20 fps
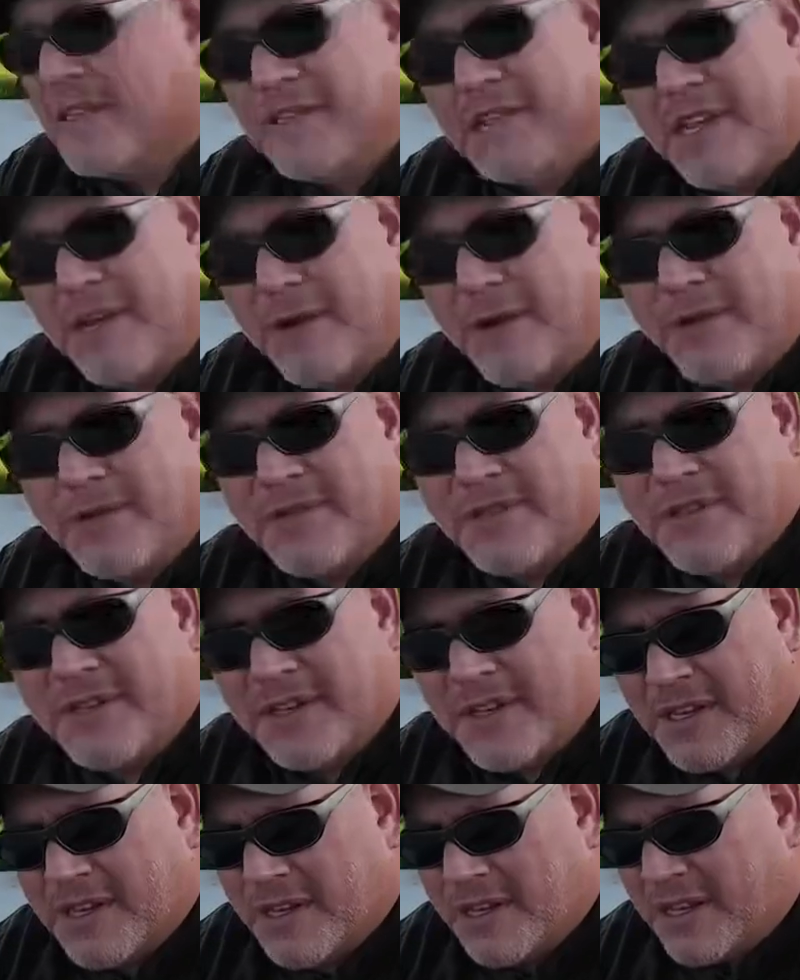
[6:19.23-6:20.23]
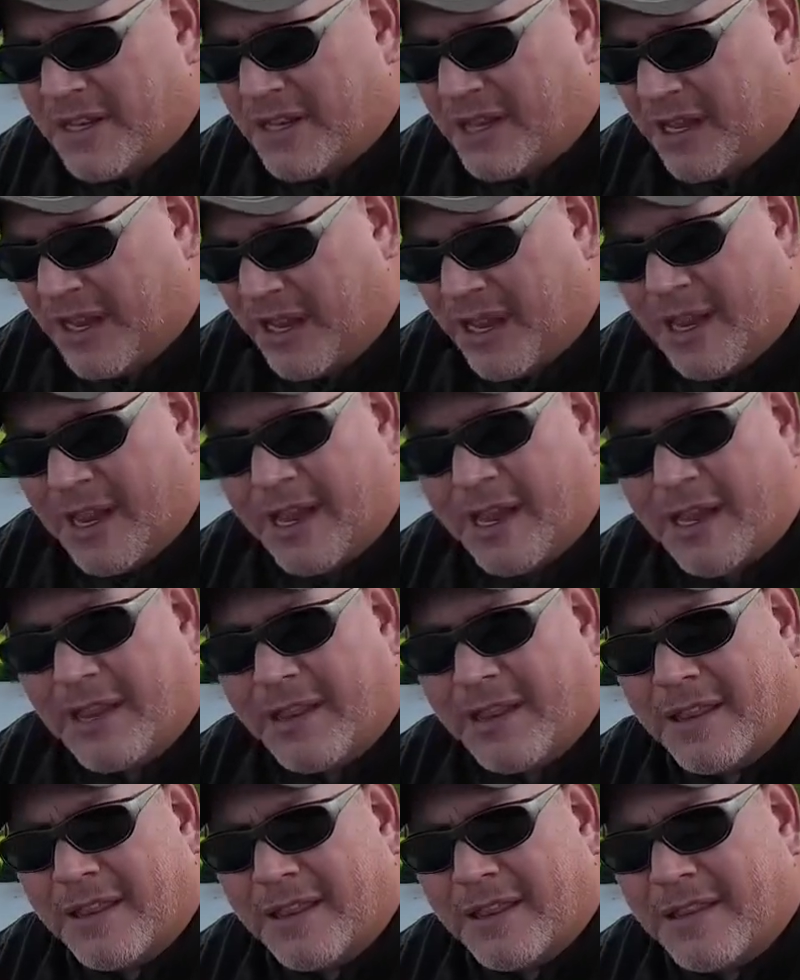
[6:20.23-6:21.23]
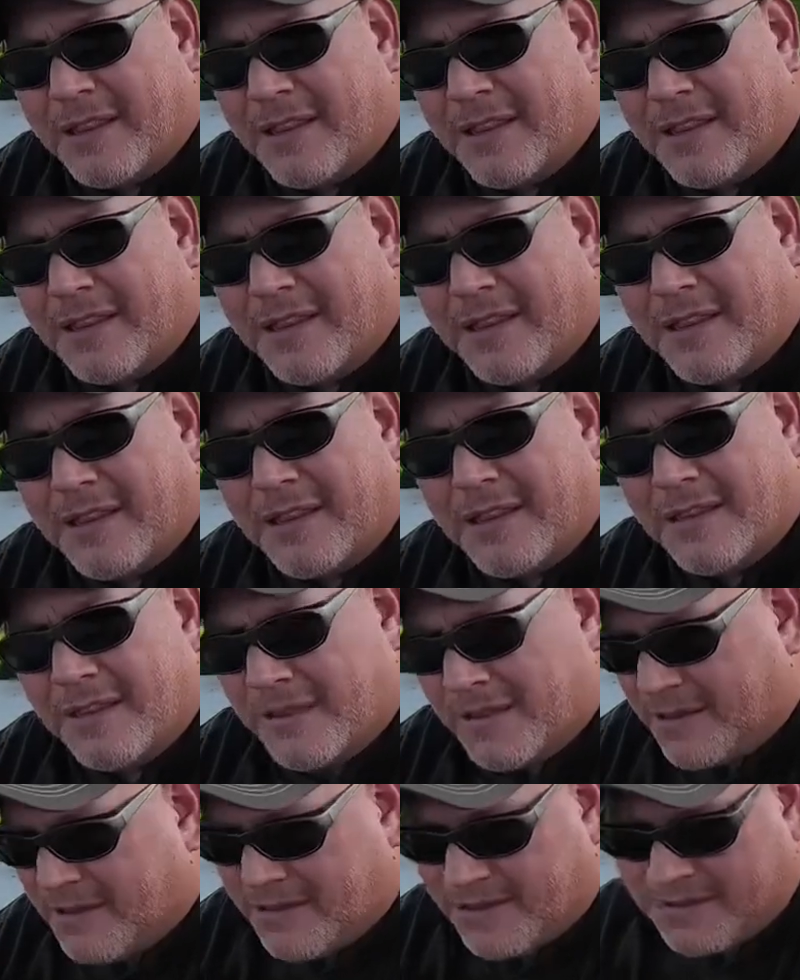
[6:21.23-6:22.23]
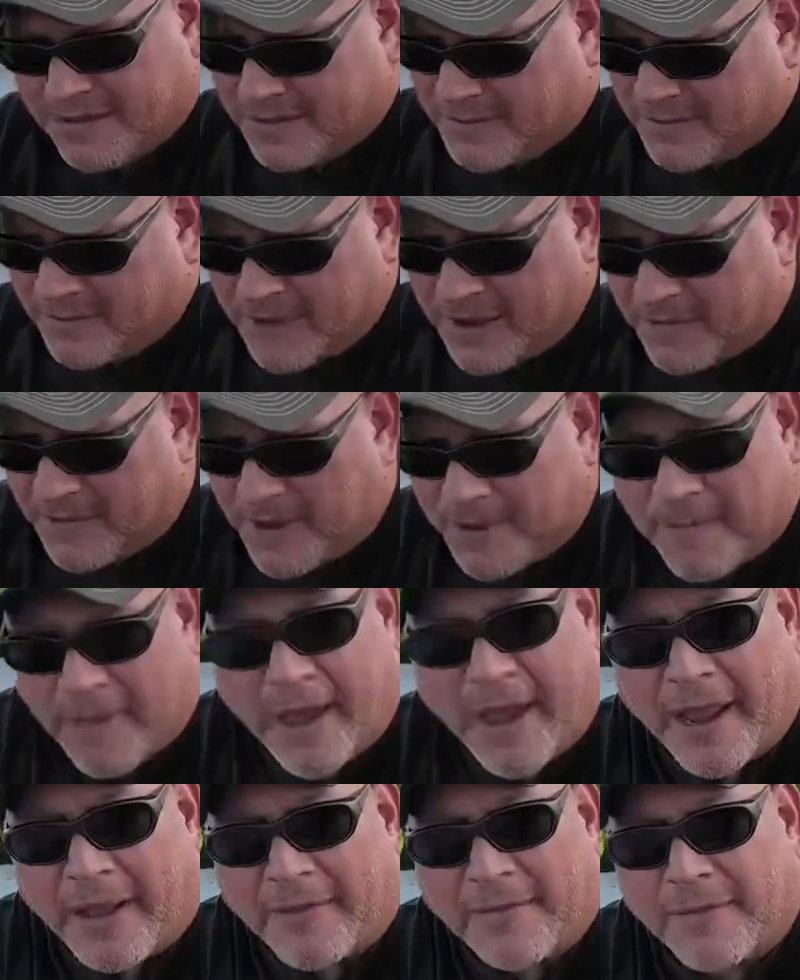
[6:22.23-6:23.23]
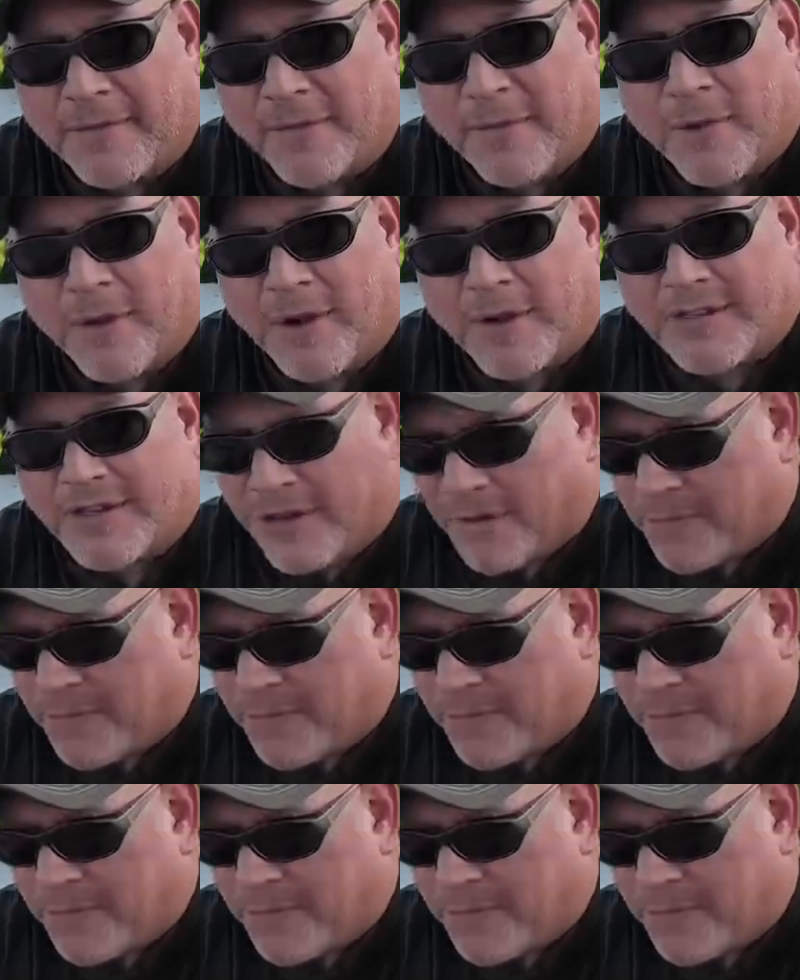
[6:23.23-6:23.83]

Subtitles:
totes, and the way my mind works, I'll